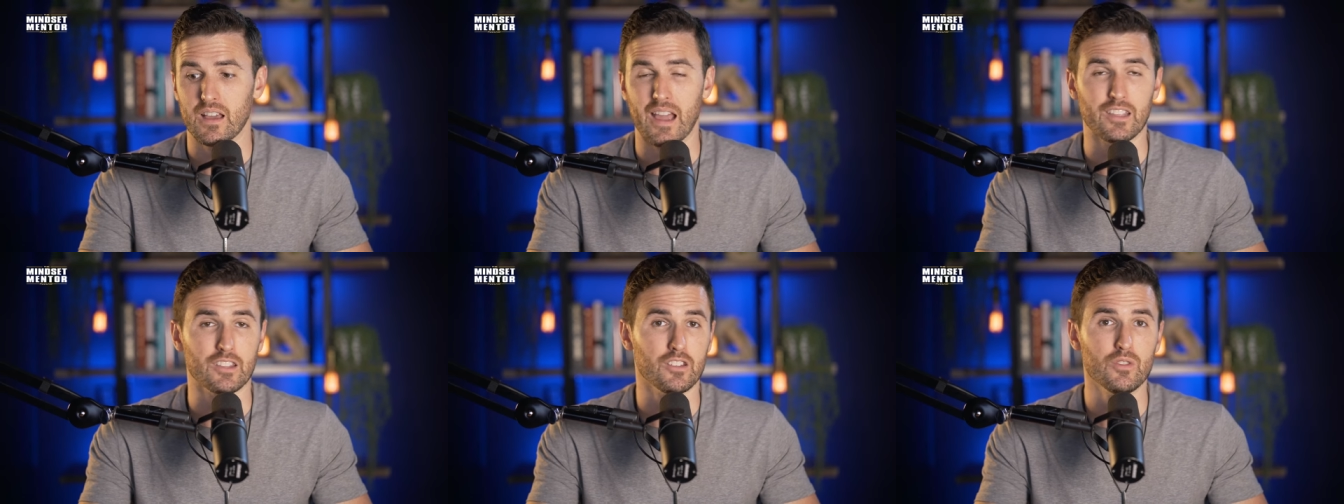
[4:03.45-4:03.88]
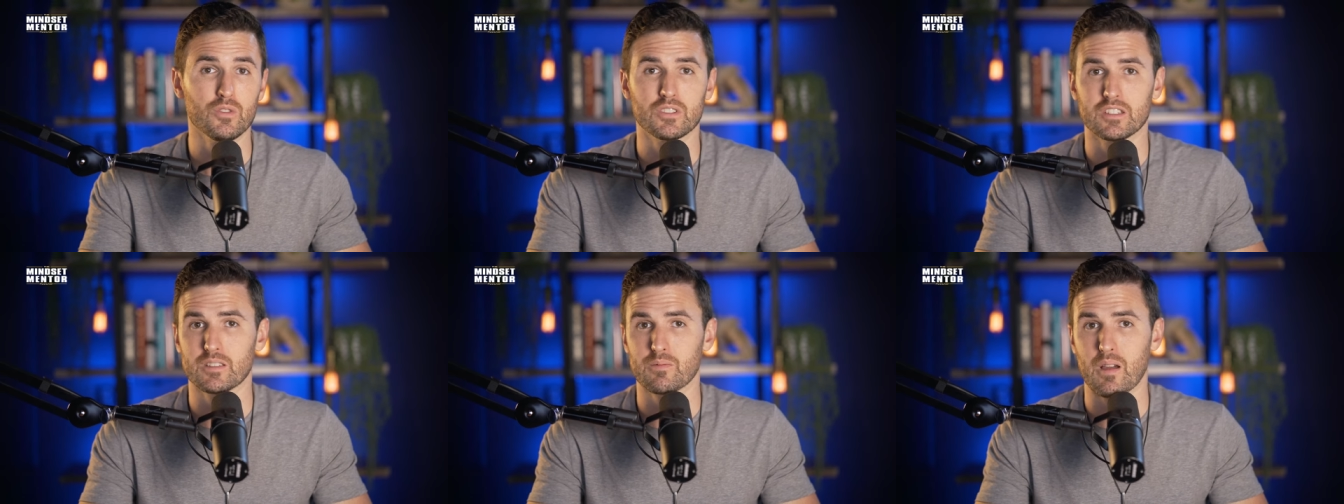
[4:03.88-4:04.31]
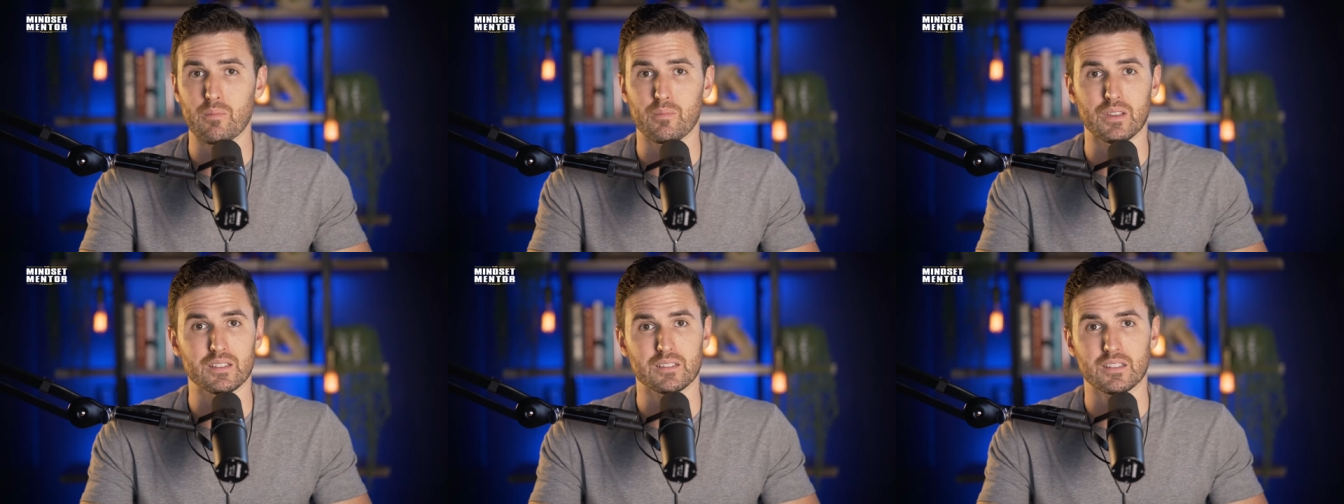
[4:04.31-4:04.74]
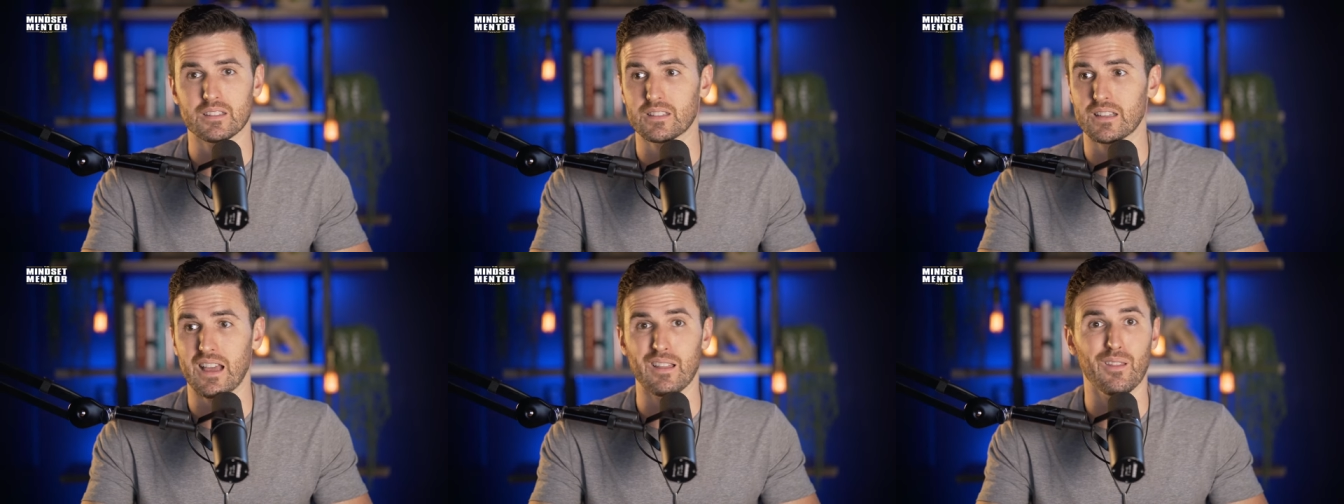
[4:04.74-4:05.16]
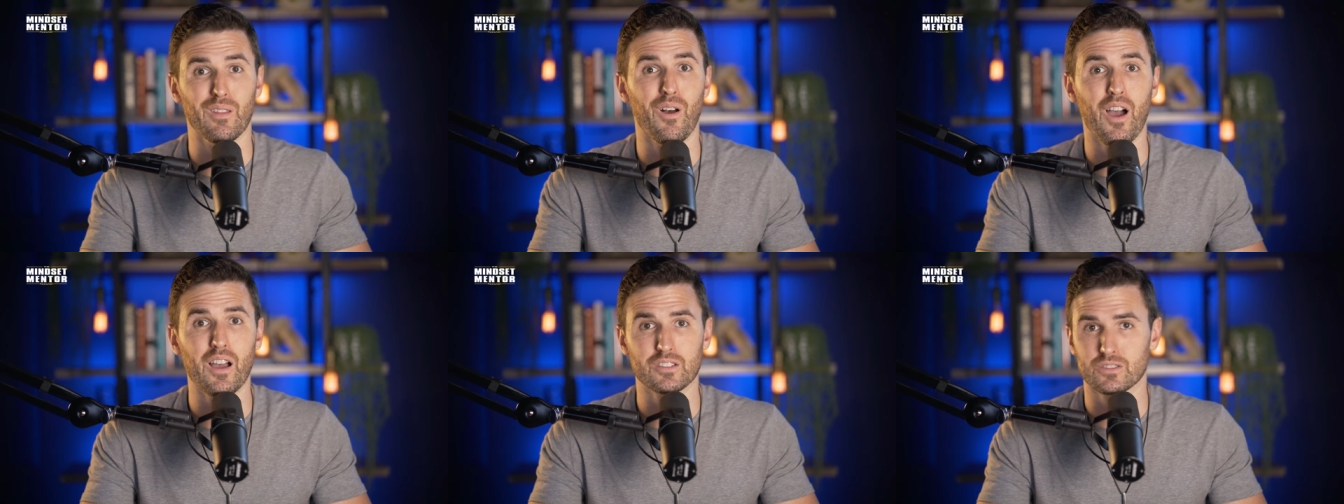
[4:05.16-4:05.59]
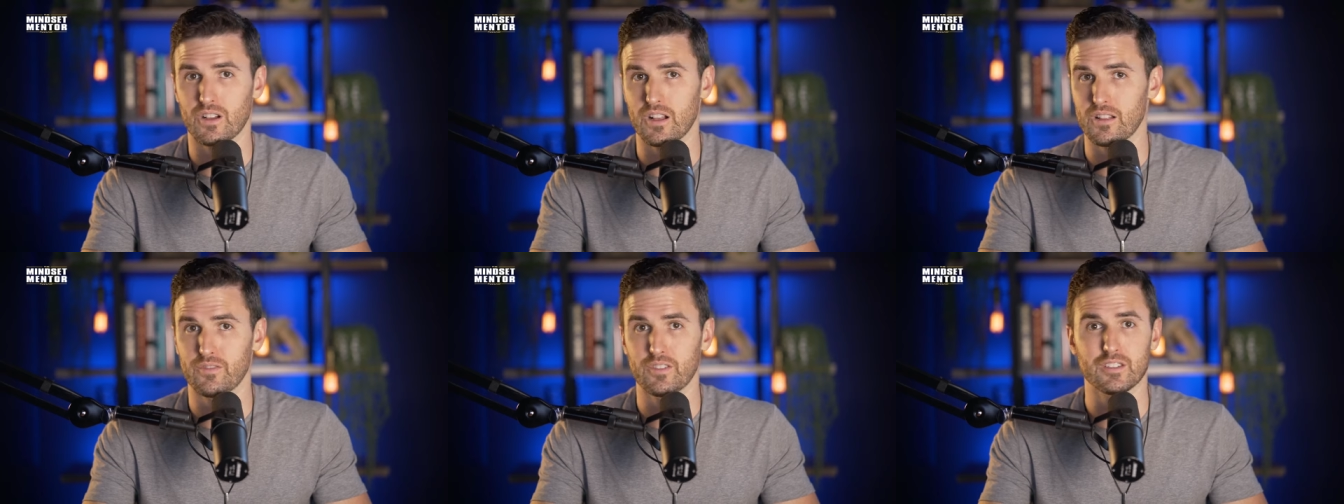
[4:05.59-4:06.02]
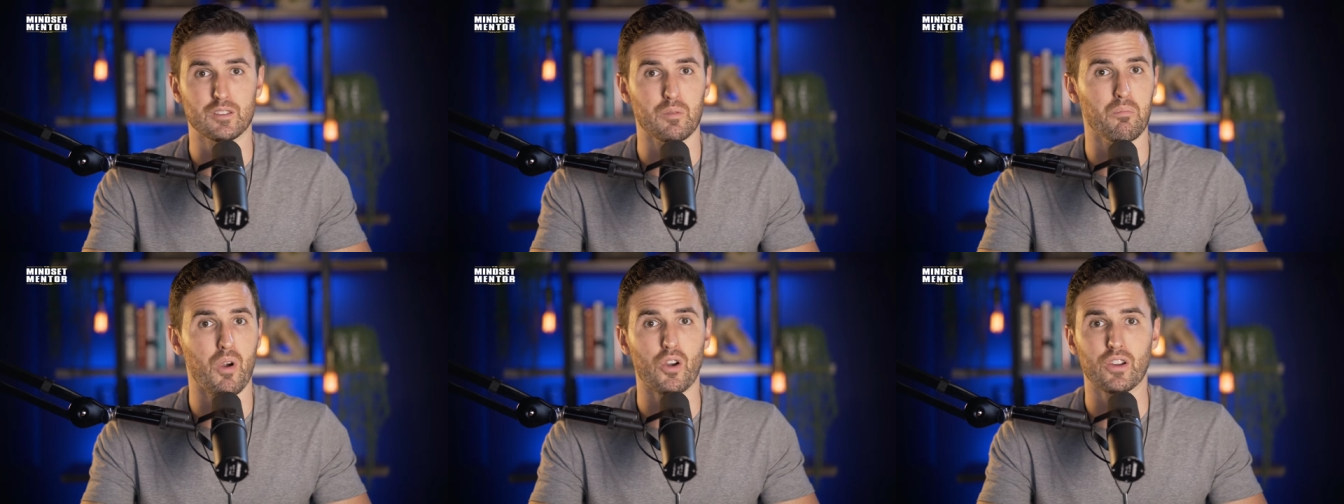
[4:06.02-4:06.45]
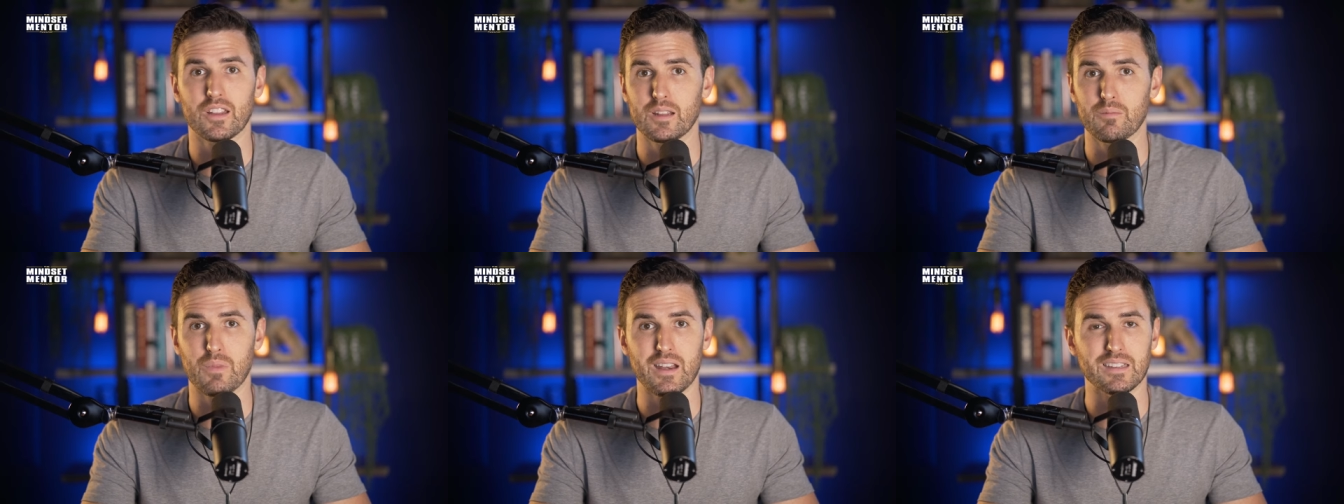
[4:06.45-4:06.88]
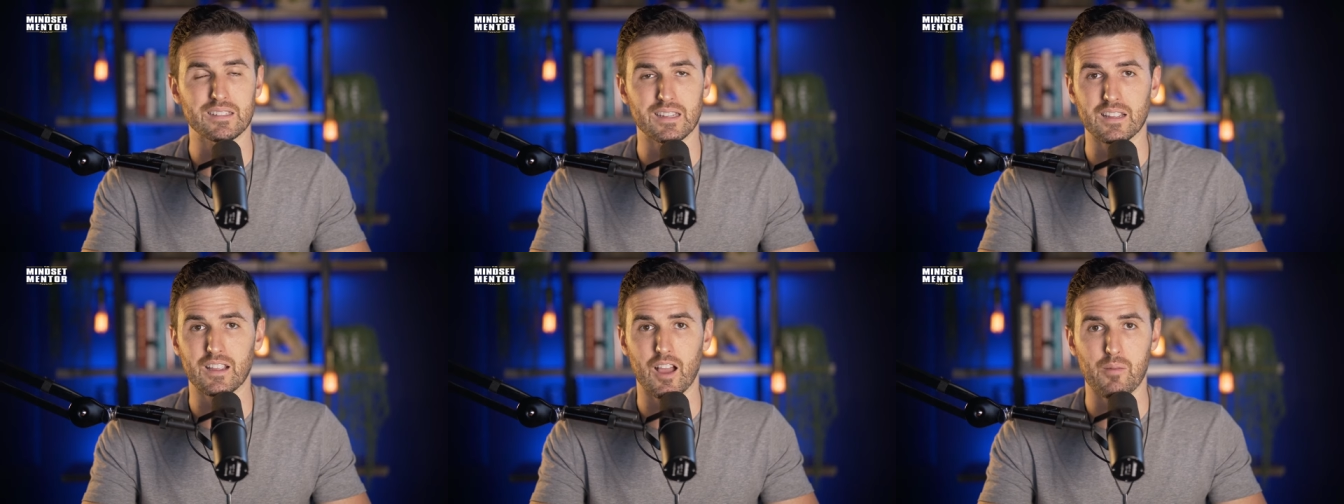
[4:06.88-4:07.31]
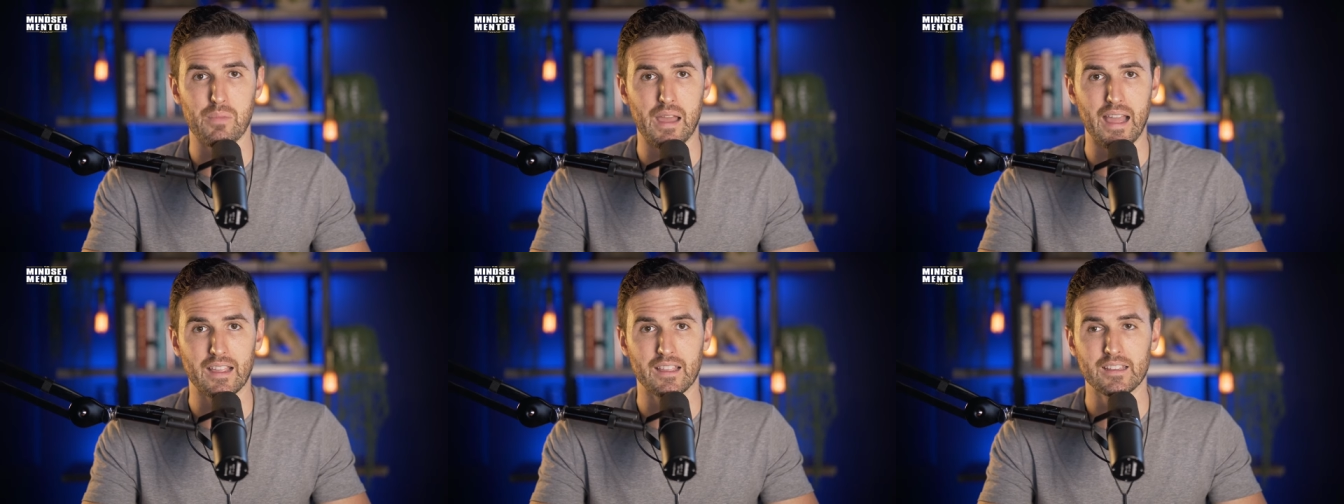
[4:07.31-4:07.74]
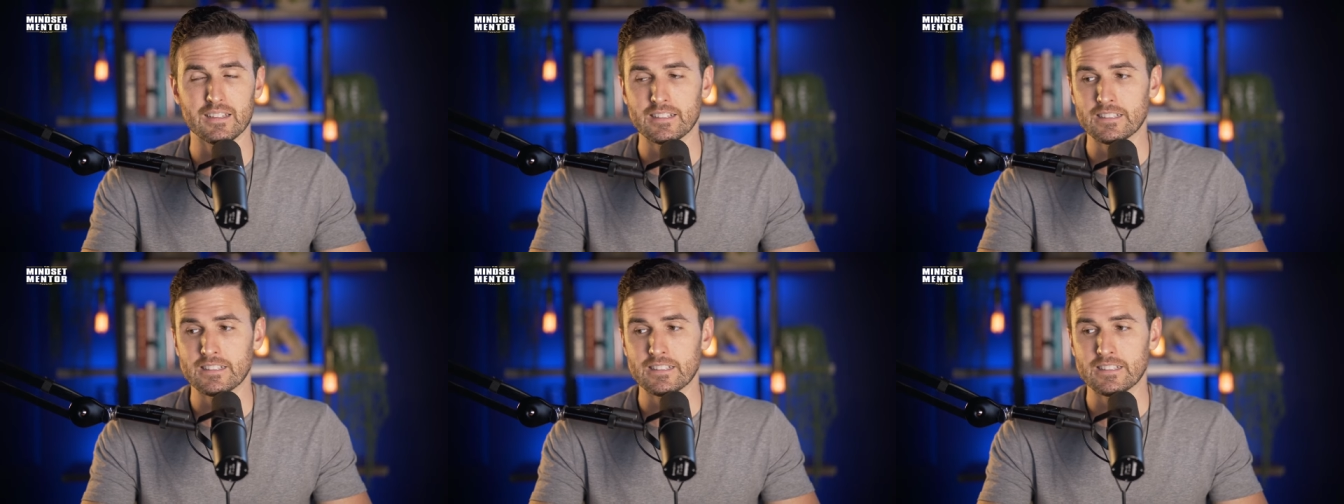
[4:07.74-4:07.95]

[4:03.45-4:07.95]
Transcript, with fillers: I used into my business. I lost all of it. The marketing money didn't come back.